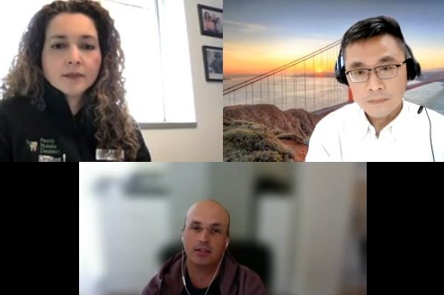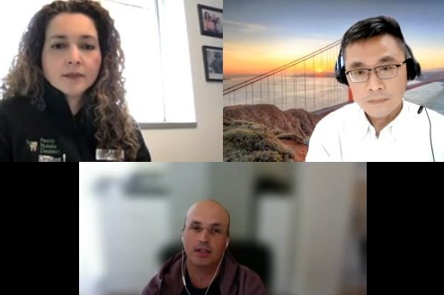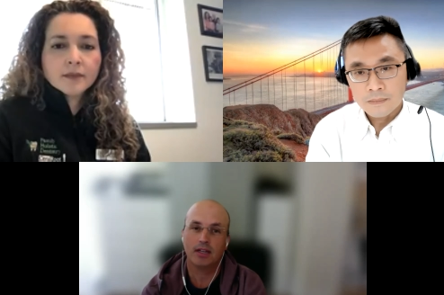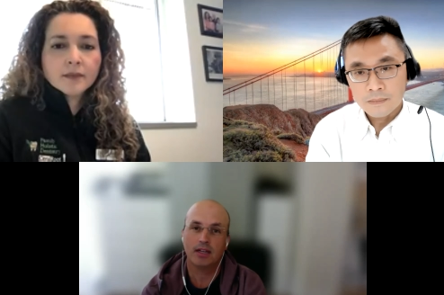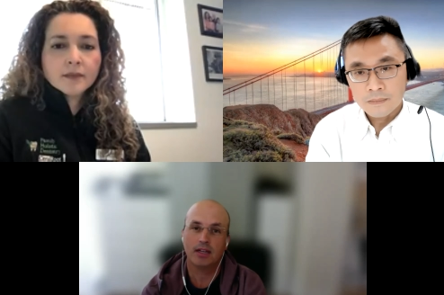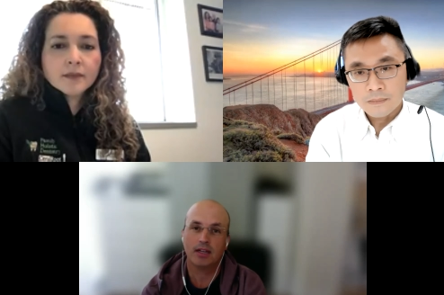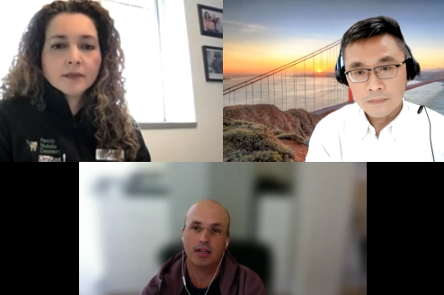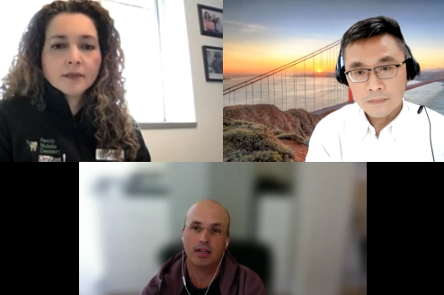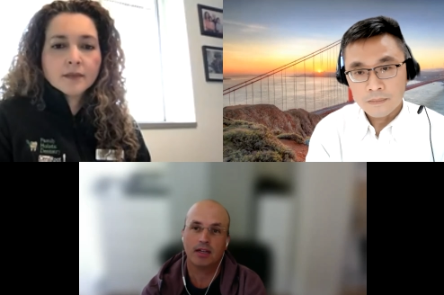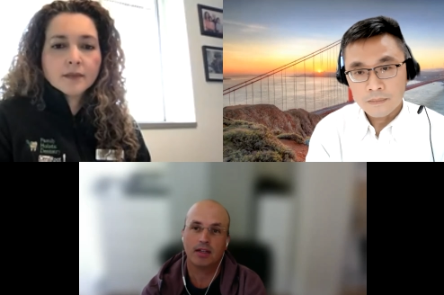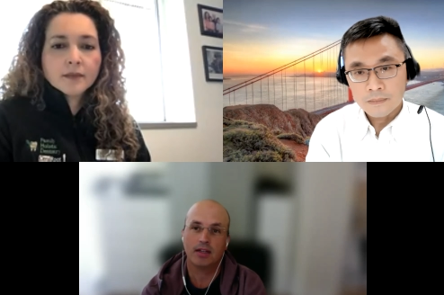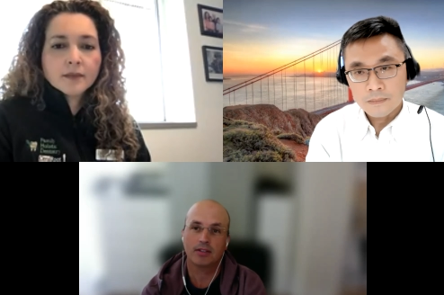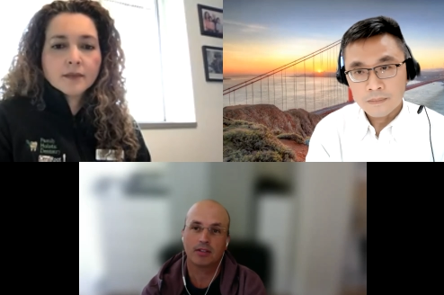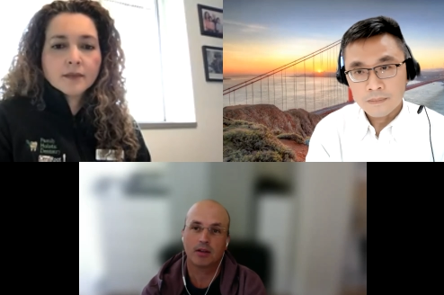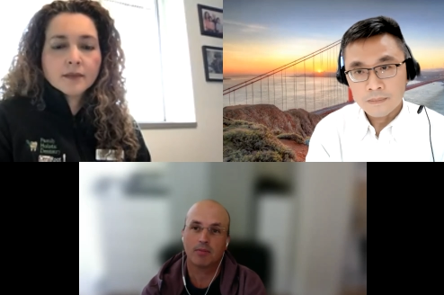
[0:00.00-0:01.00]

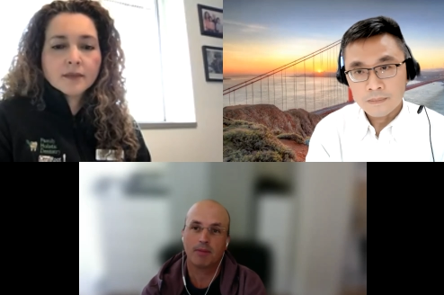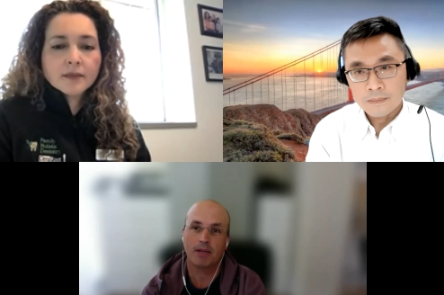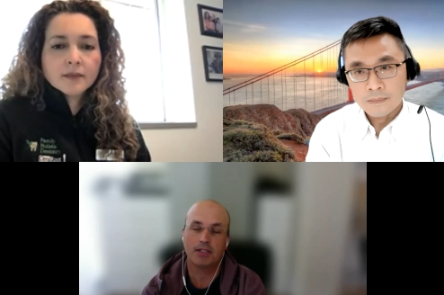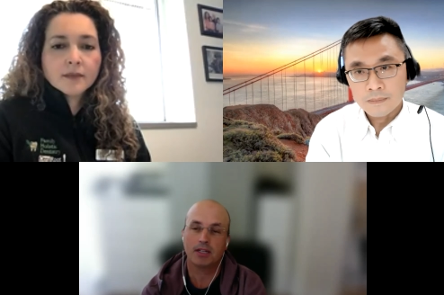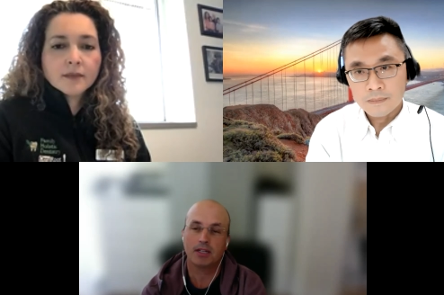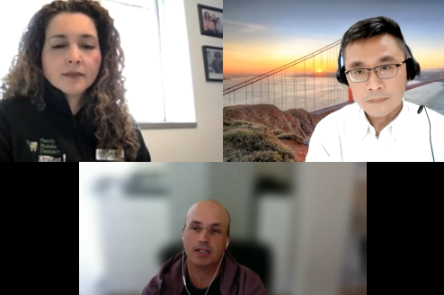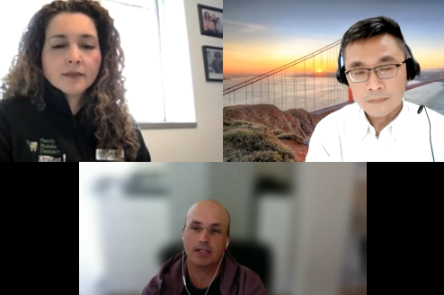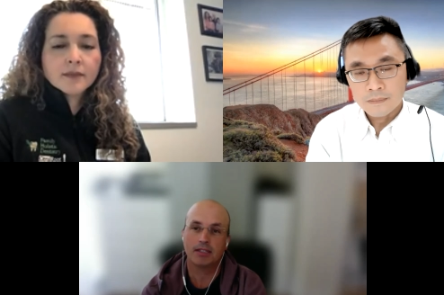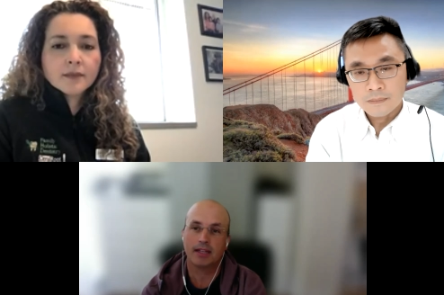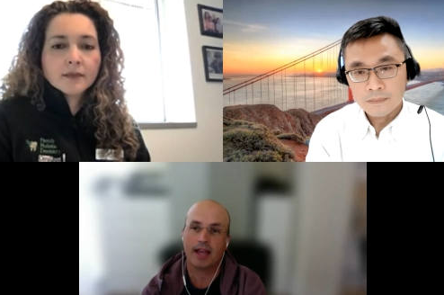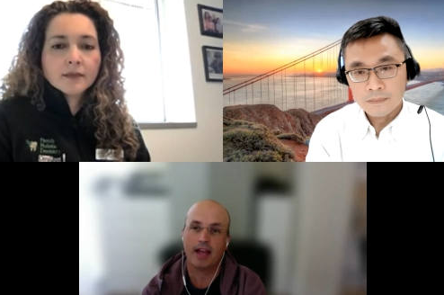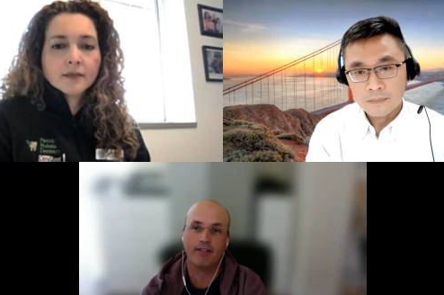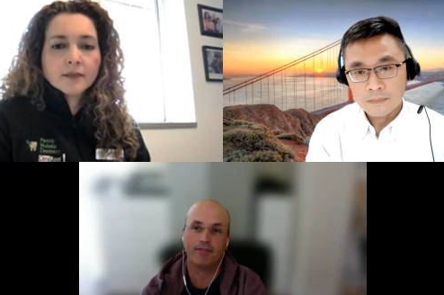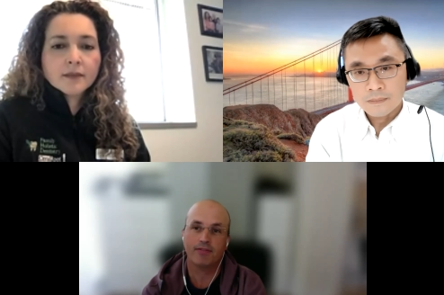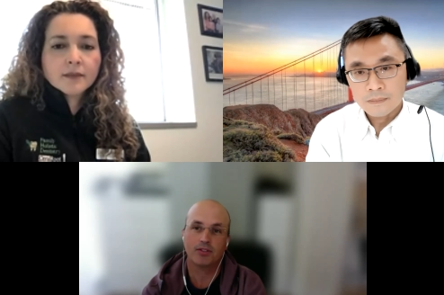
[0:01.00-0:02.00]
Speaker 1: uh, some patients
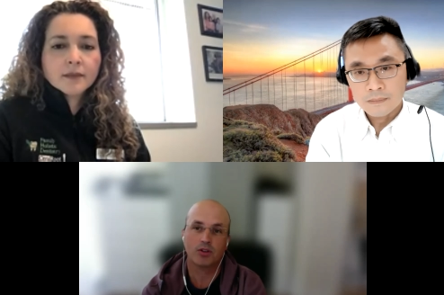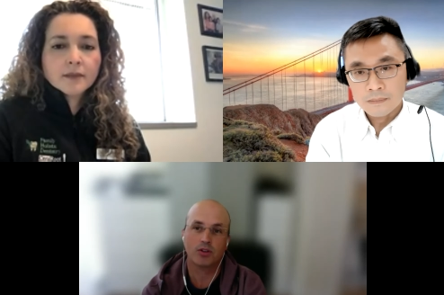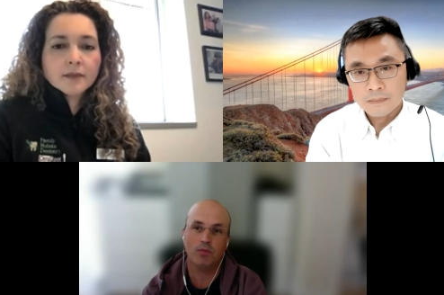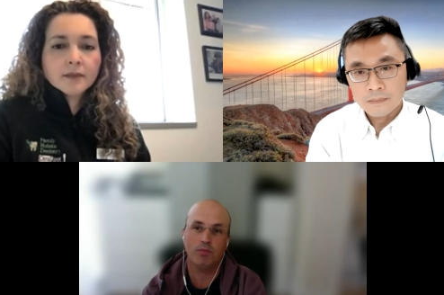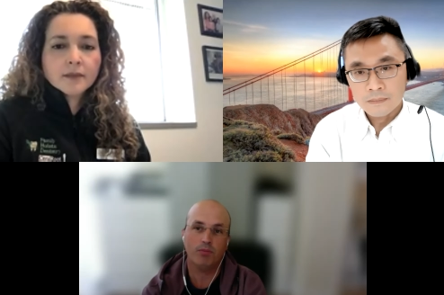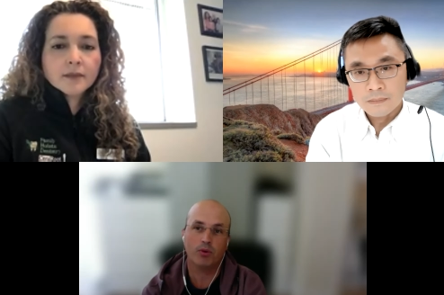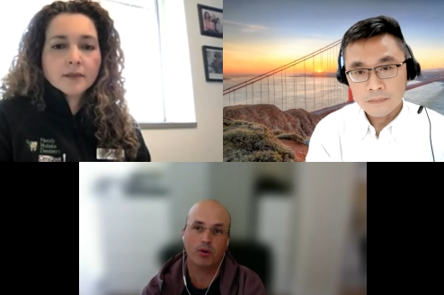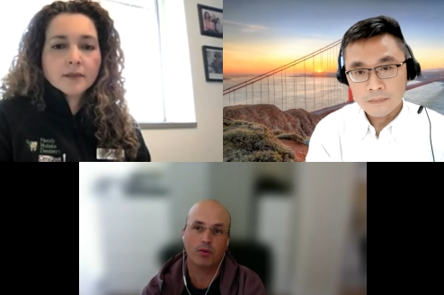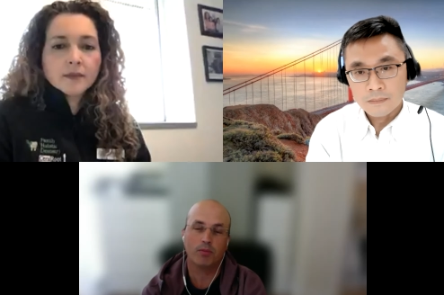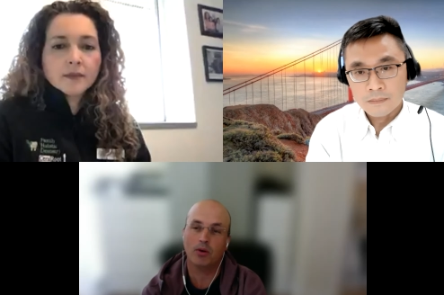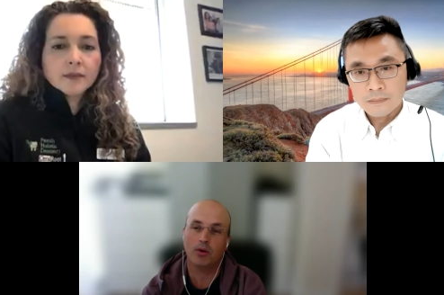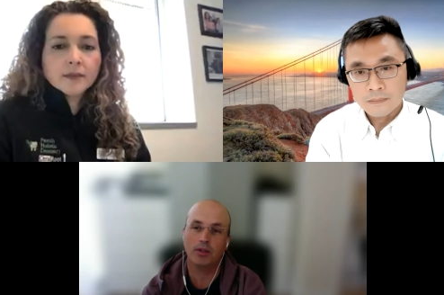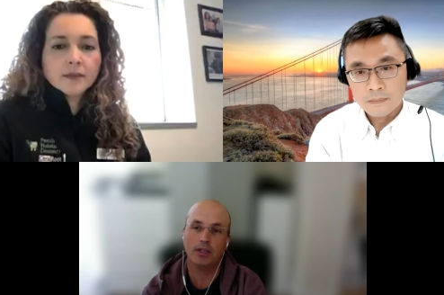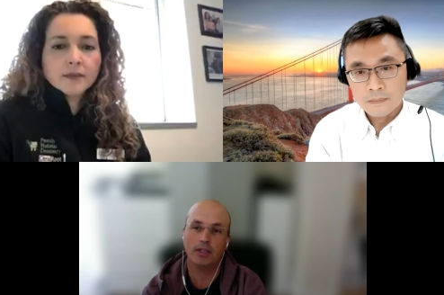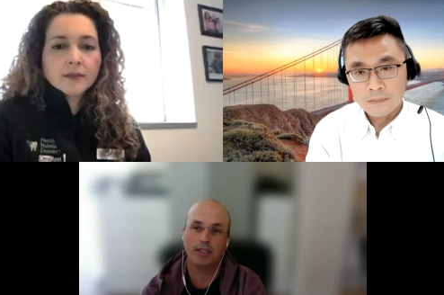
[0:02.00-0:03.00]
have so poor bone